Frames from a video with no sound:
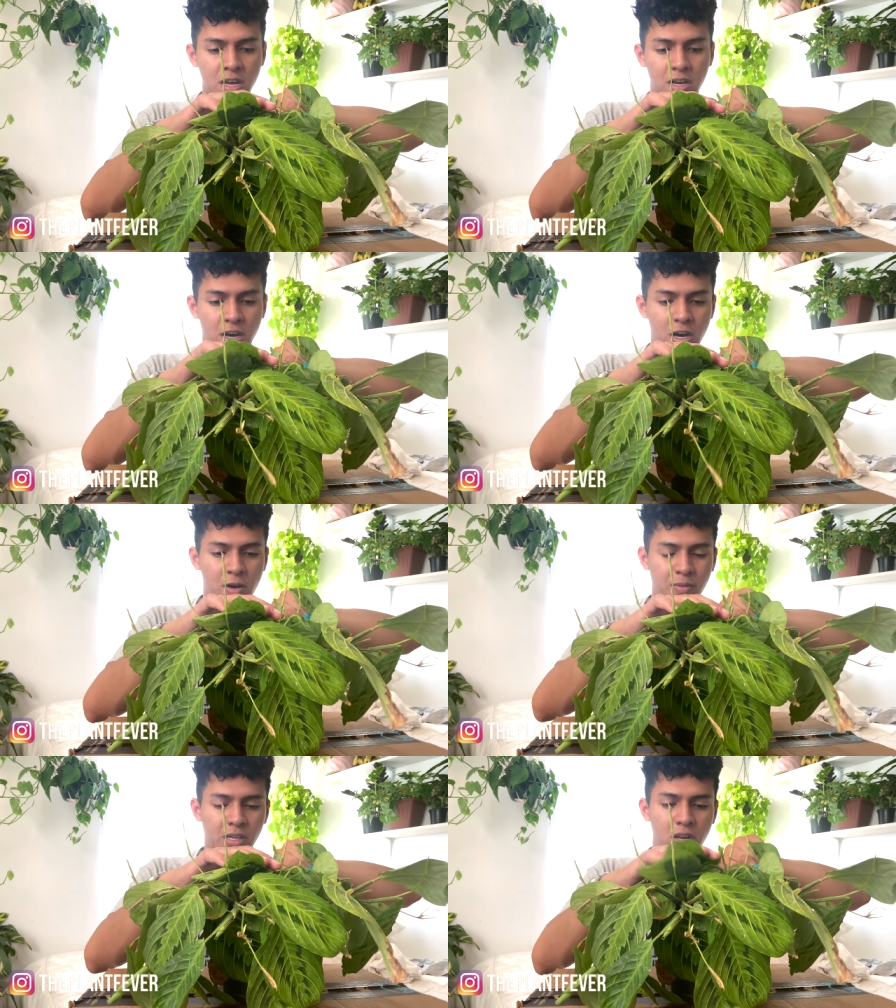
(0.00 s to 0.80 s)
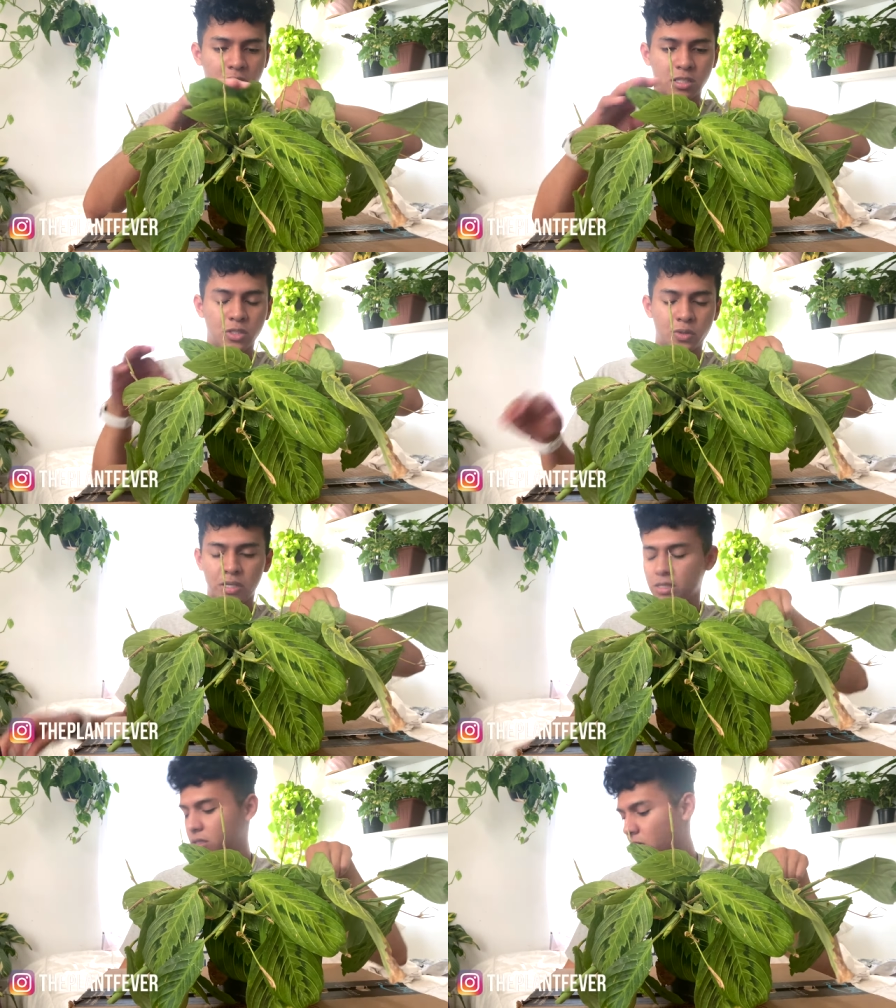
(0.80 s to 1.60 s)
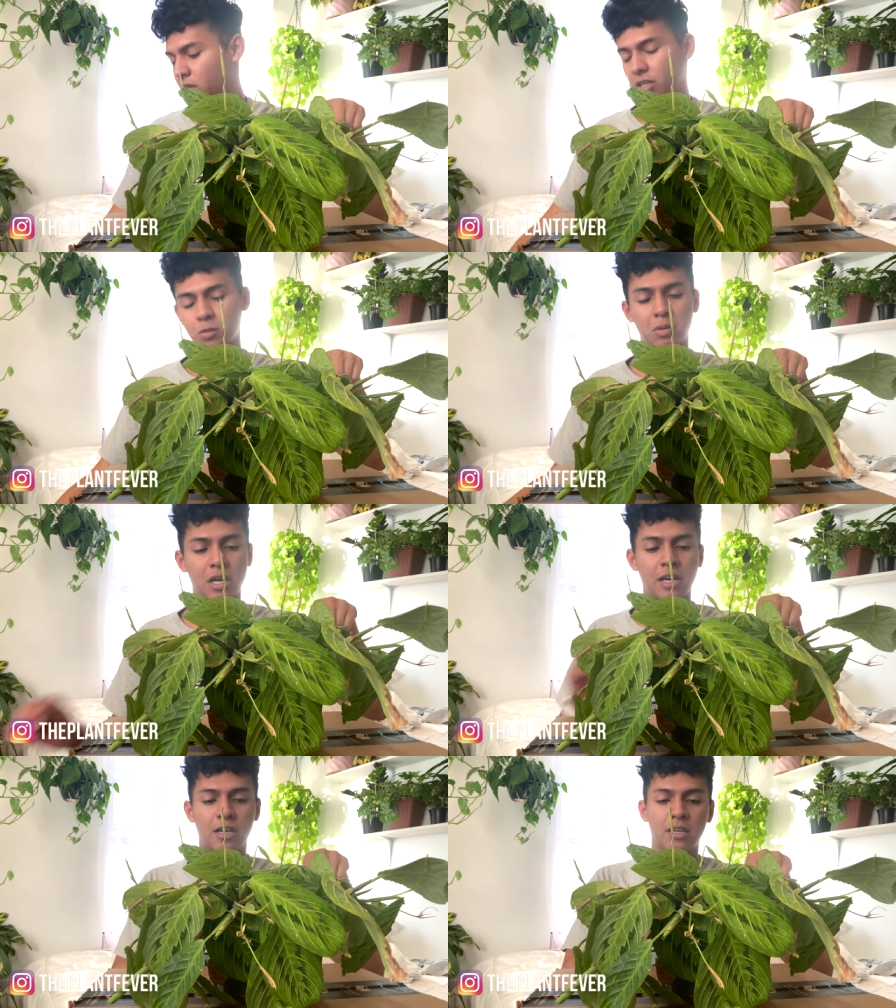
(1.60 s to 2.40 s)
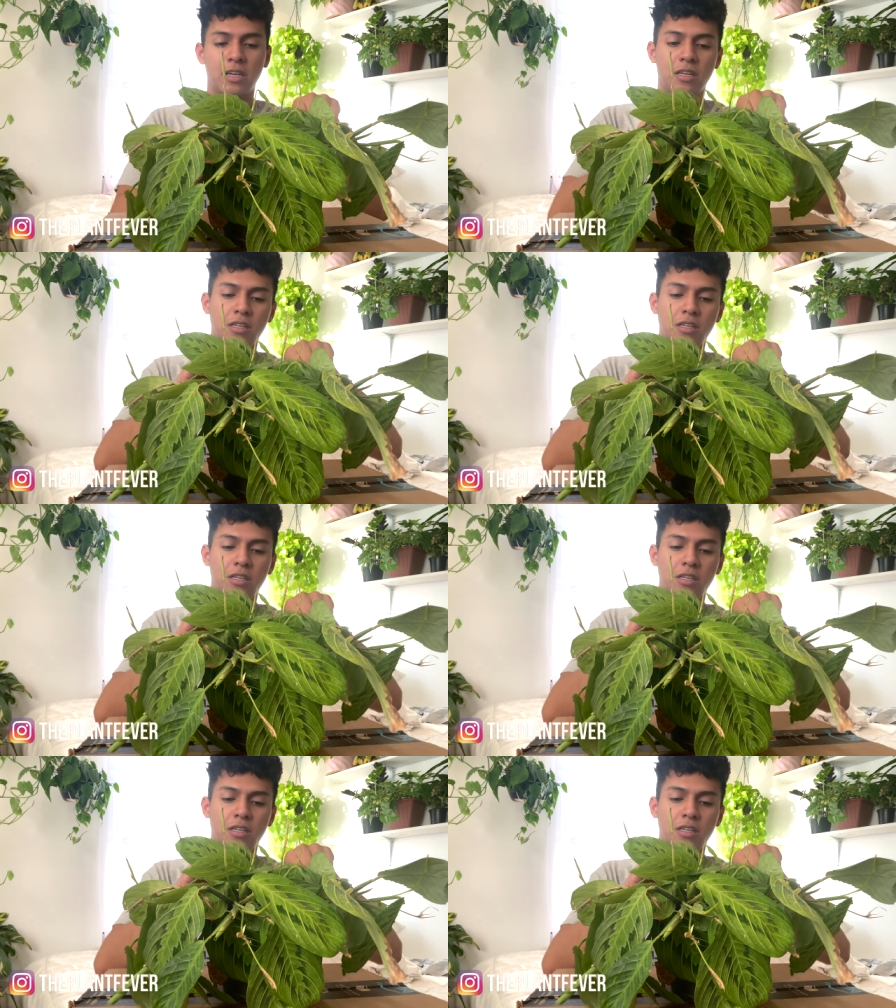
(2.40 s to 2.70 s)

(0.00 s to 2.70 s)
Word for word: um, he lost interest on this plant and